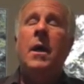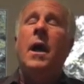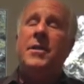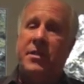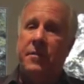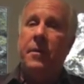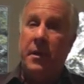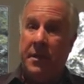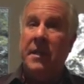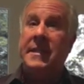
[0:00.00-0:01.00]

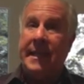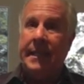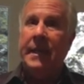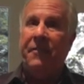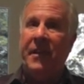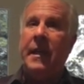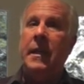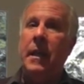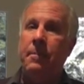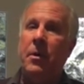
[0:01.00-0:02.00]
a
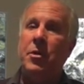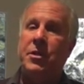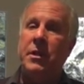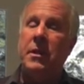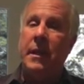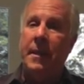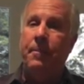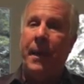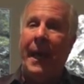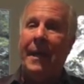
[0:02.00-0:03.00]
significant emotional
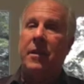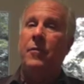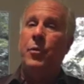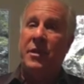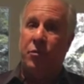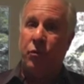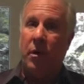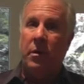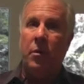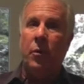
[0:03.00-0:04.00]
impact of
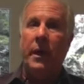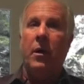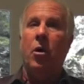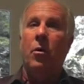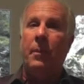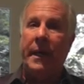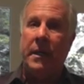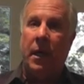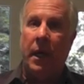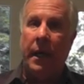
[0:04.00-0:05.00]
withdrawal, where, oh my
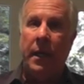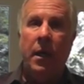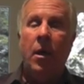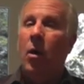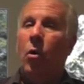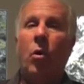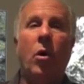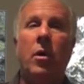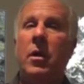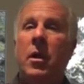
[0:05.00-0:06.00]
God,
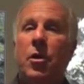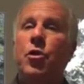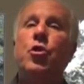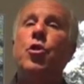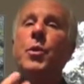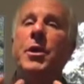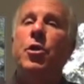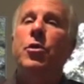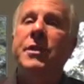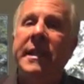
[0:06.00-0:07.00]
you were
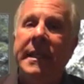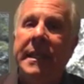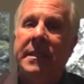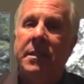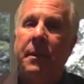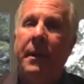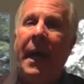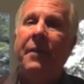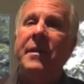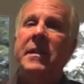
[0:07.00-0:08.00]

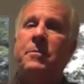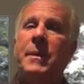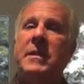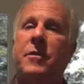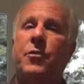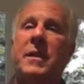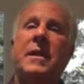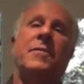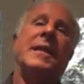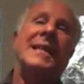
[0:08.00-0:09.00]
having this means of
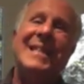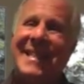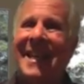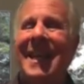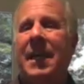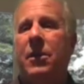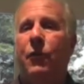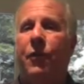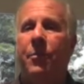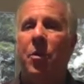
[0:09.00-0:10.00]
relief to disconnect
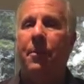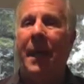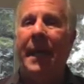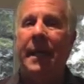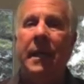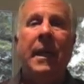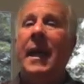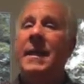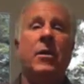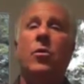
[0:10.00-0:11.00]
you from your pain,
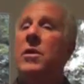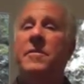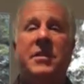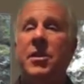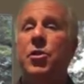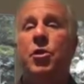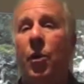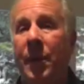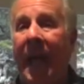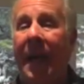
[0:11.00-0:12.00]
and then all of a sudden you
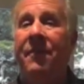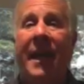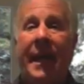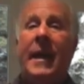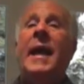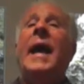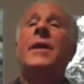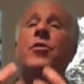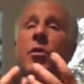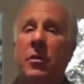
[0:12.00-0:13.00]
don't have that,
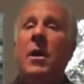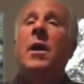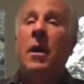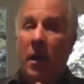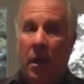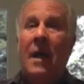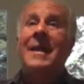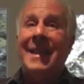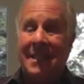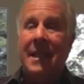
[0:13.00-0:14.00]
and
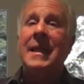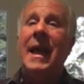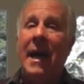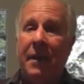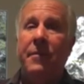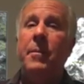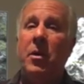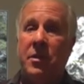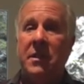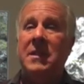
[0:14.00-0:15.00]
there's a lot of
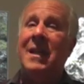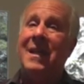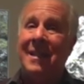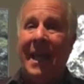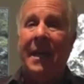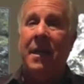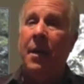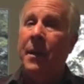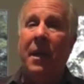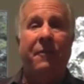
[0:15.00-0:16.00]
emotions that are
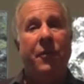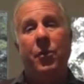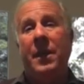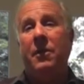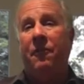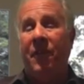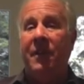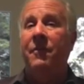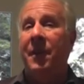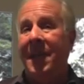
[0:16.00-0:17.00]
coming up for you that you
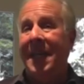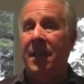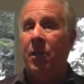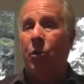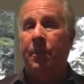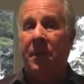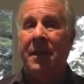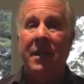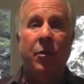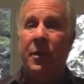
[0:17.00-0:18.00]
feel very ill-equipped to
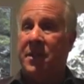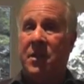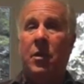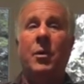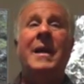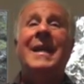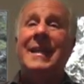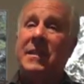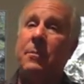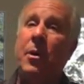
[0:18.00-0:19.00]
deal with. So
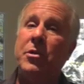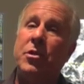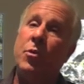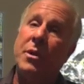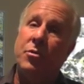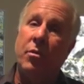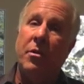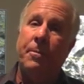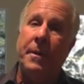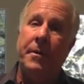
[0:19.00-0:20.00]
this emotional
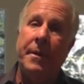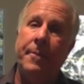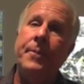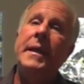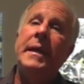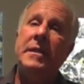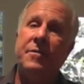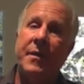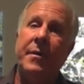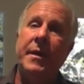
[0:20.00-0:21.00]
withdrawal period is
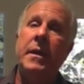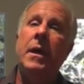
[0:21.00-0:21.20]
very